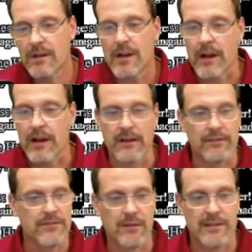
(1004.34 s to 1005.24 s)
All
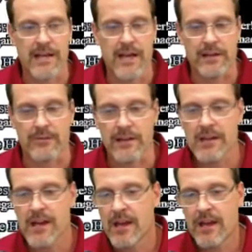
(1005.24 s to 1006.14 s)
right. Philly's got it
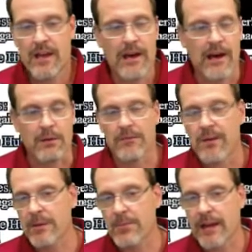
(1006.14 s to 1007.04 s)
wrench. Um, if
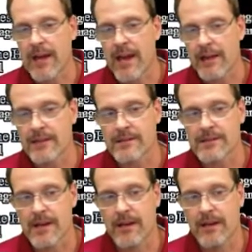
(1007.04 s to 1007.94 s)
anybody
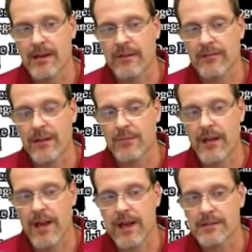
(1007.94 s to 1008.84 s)
has, uh, if
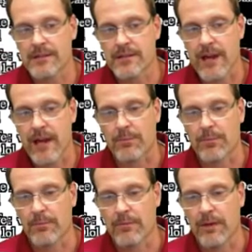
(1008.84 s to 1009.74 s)
anybody has Skype,